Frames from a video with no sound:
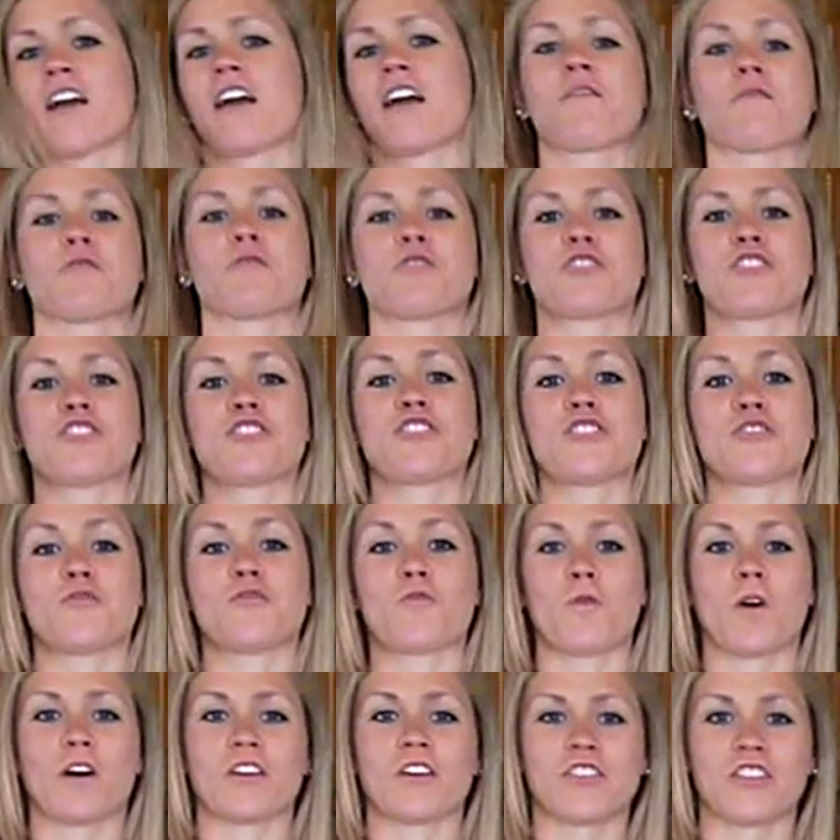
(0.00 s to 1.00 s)
I was just
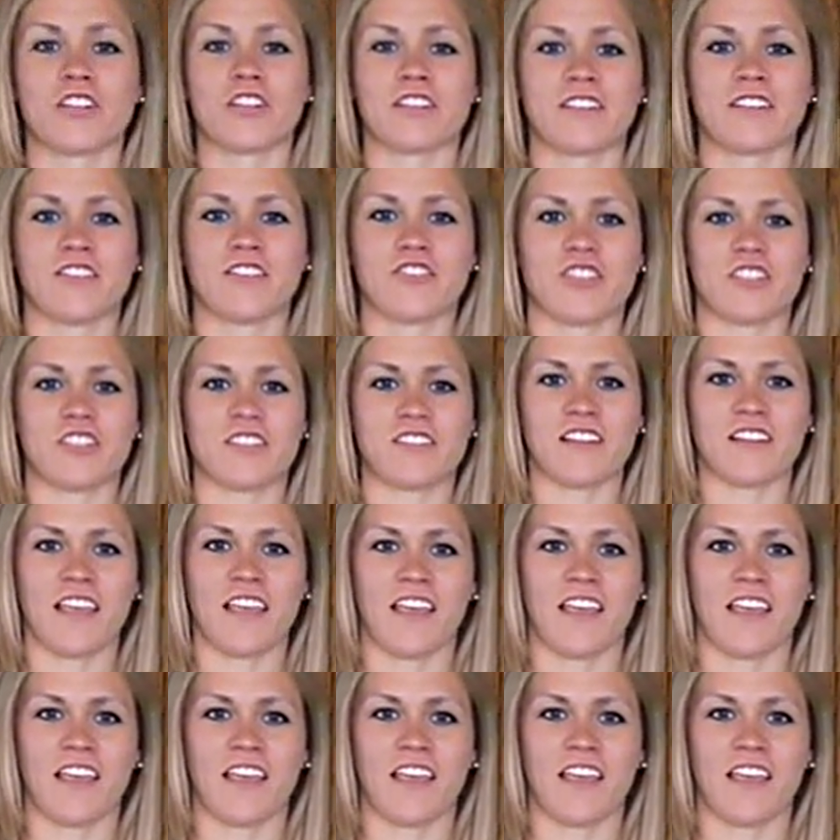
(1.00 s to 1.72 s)
washing dishes